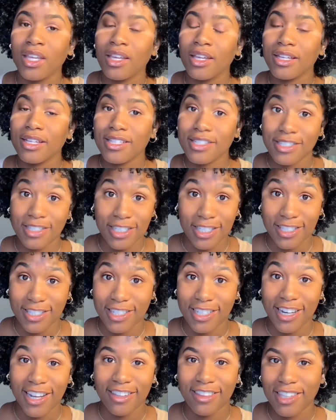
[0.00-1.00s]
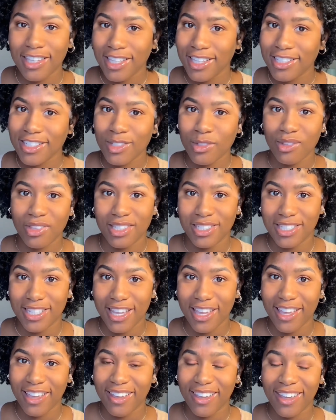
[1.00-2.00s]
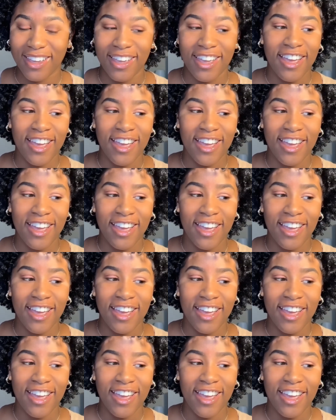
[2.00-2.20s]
Because listen, at the end of the day,